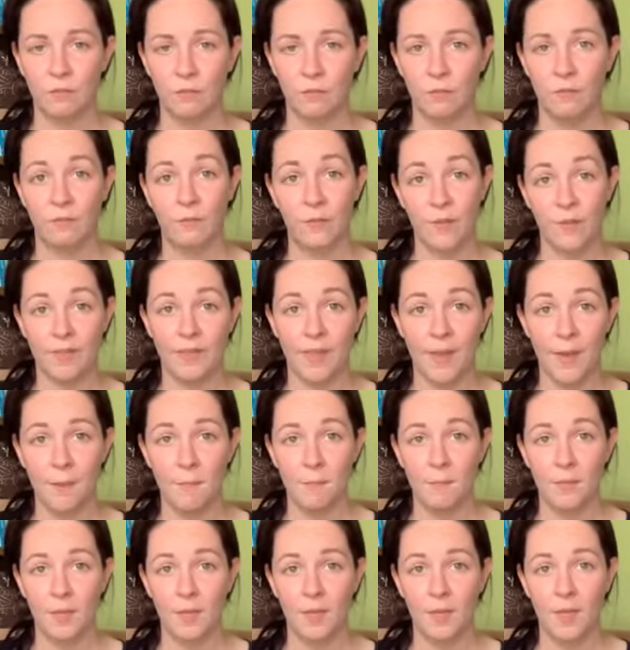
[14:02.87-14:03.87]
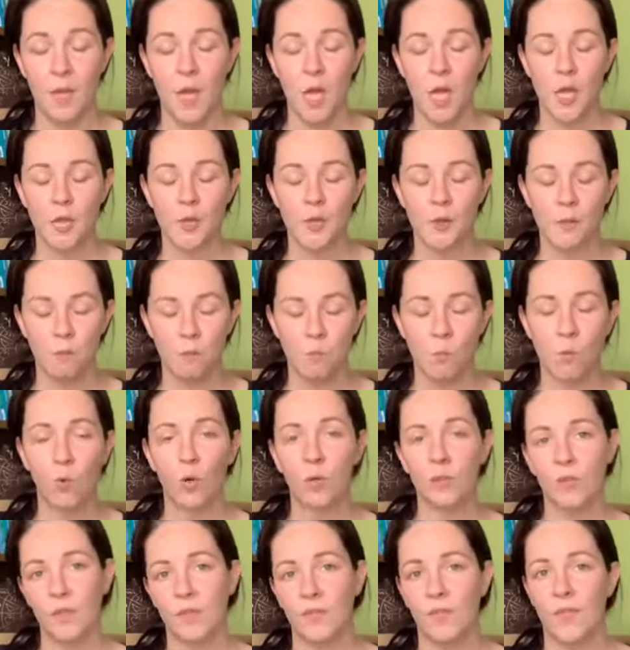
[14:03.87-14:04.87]
for them, the more
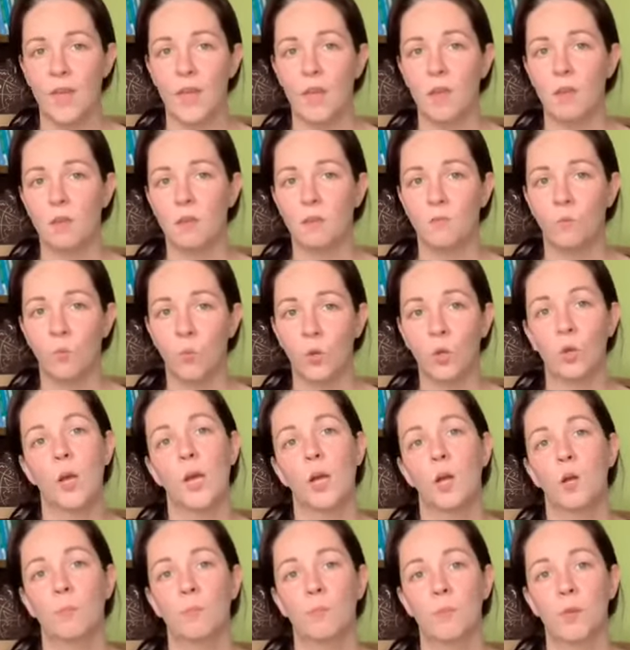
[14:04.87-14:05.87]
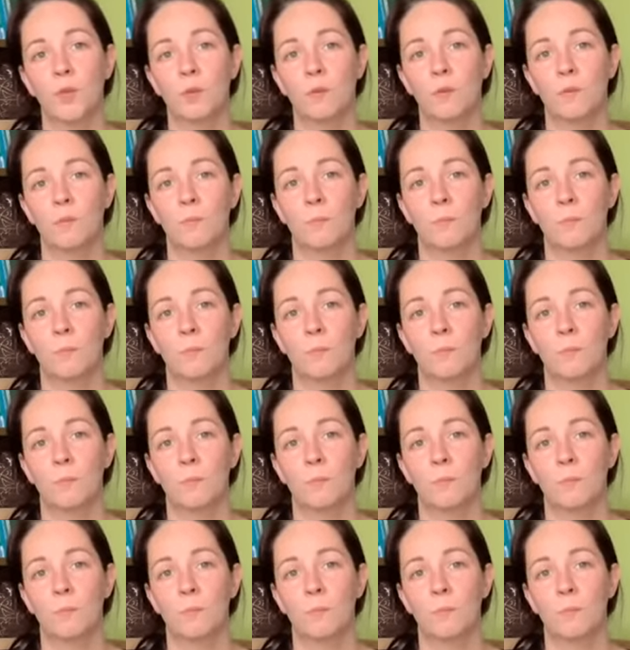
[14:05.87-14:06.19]
that they will help you,